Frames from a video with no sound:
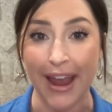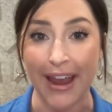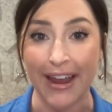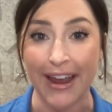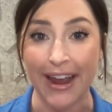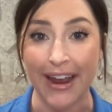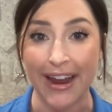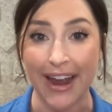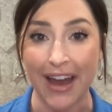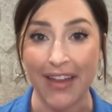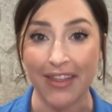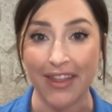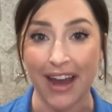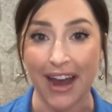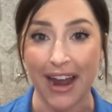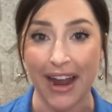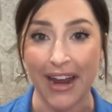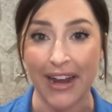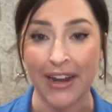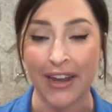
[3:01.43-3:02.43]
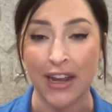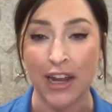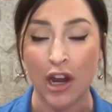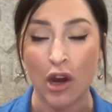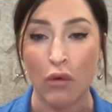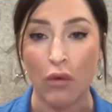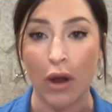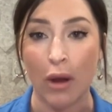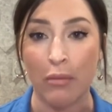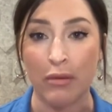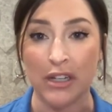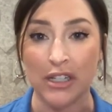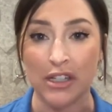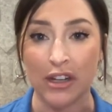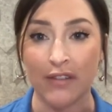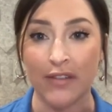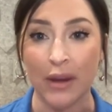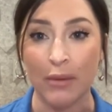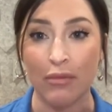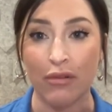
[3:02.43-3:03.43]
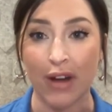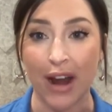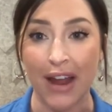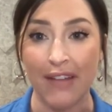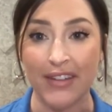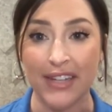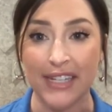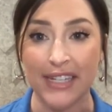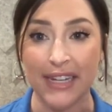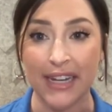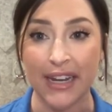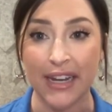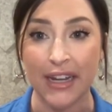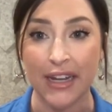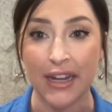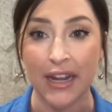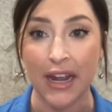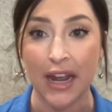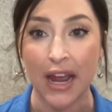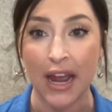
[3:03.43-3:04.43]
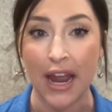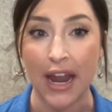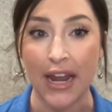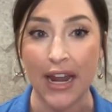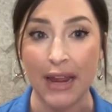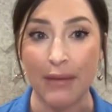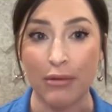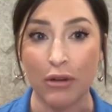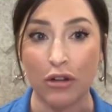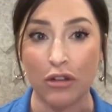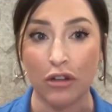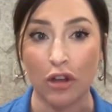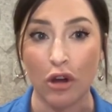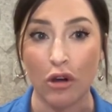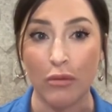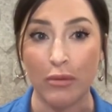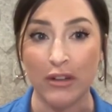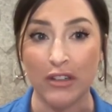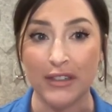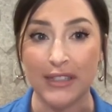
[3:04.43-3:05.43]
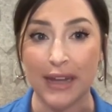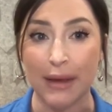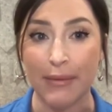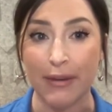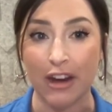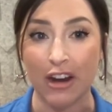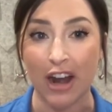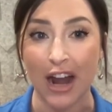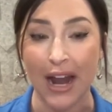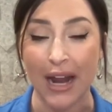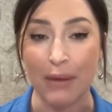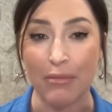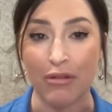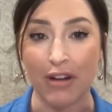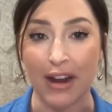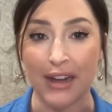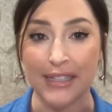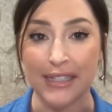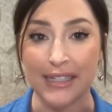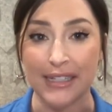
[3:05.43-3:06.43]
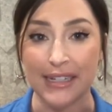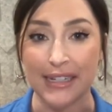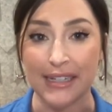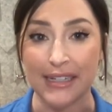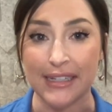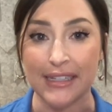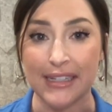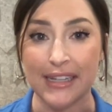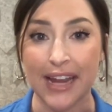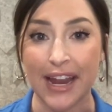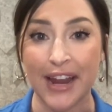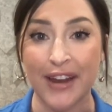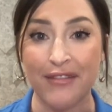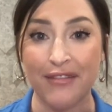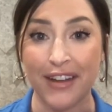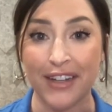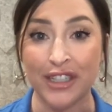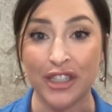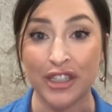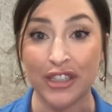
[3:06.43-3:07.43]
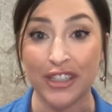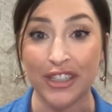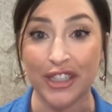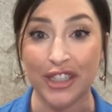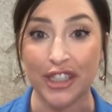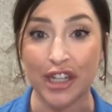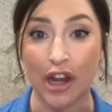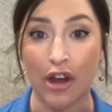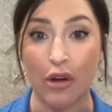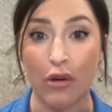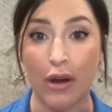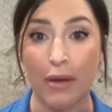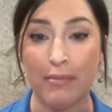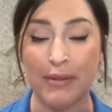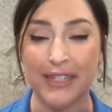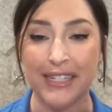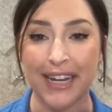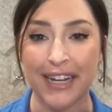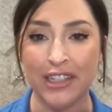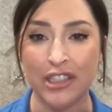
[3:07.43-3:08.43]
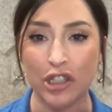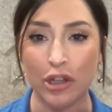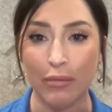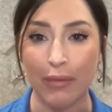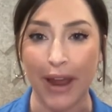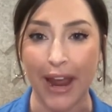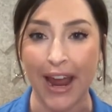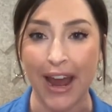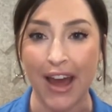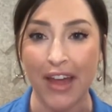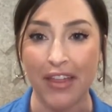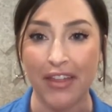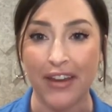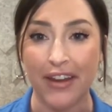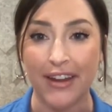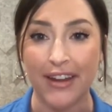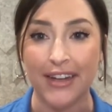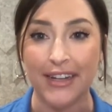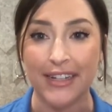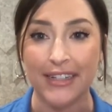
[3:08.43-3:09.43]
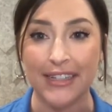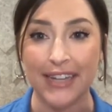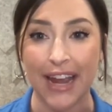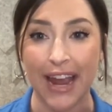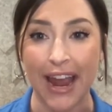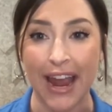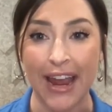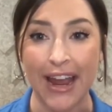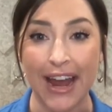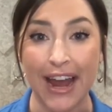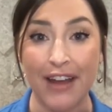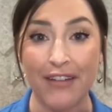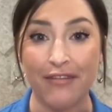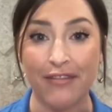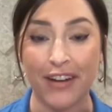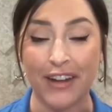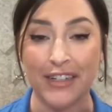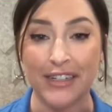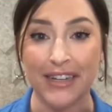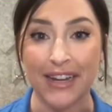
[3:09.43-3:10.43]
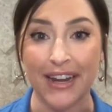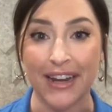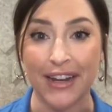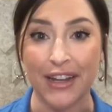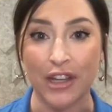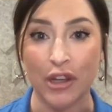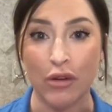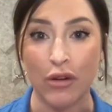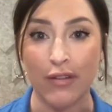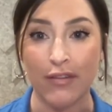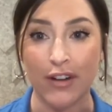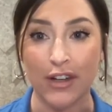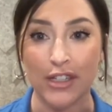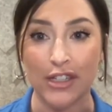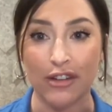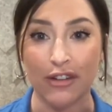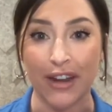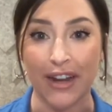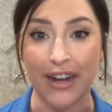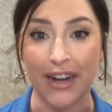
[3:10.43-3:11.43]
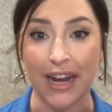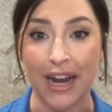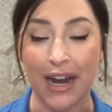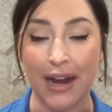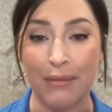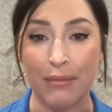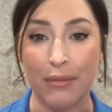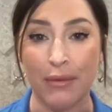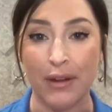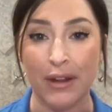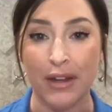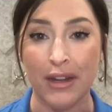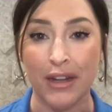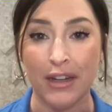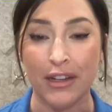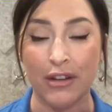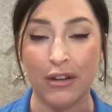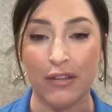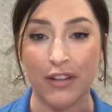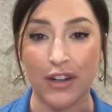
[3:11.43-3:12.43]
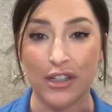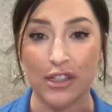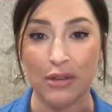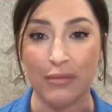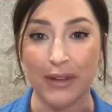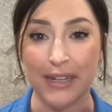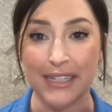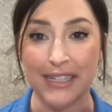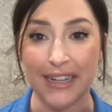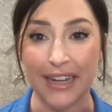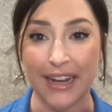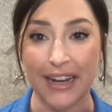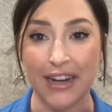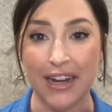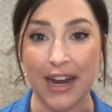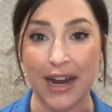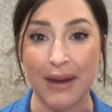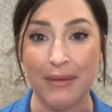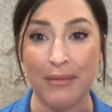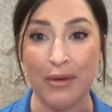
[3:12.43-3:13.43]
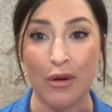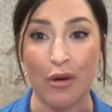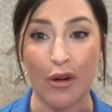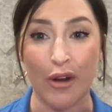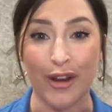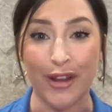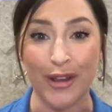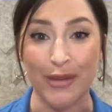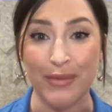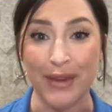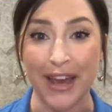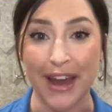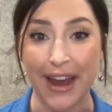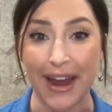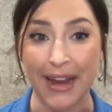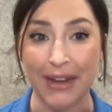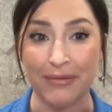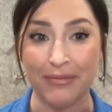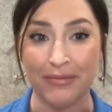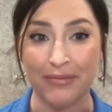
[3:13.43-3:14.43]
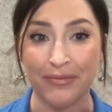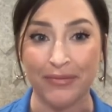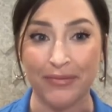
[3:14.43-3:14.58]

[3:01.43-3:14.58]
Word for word: AI online while preserving privacy, enable global democratic processes, and eventually show a potential path to AI funded universal income, universal basic income, or UBI.